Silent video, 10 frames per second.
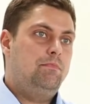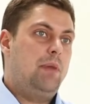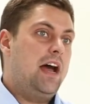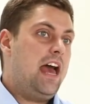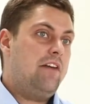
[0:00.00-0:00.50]

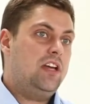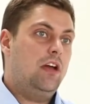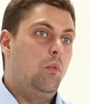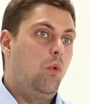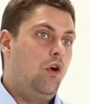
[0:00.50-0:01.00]
by having
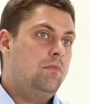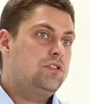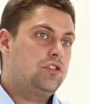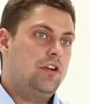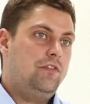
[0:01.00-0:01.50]
a warm
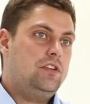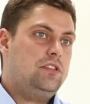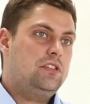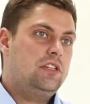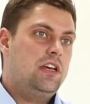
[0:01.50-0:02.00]

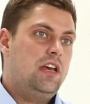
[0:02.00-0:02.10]
surface